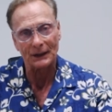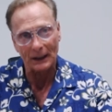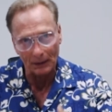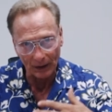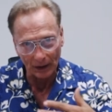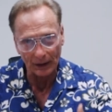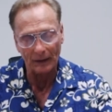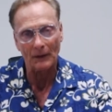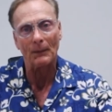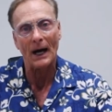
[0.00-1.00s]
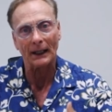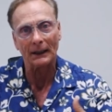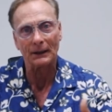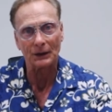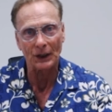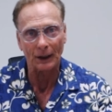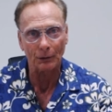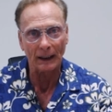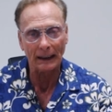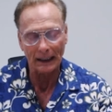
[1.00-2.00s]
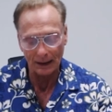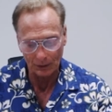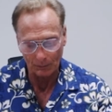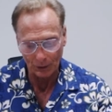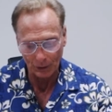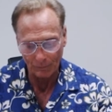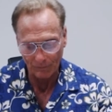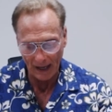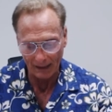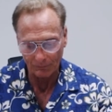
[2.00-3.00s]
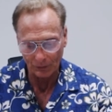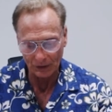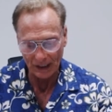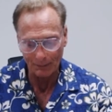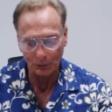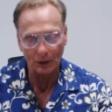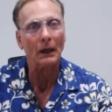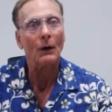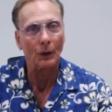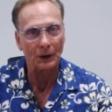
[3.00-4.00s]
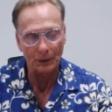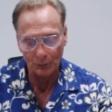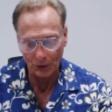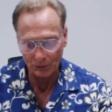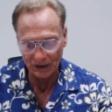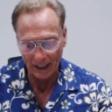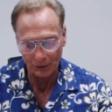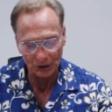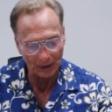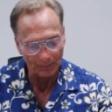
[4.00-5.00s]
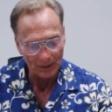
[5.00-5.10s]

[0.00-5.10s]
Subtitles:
the ability of the body to generate heat, to burn fat, for example, or to produce energy.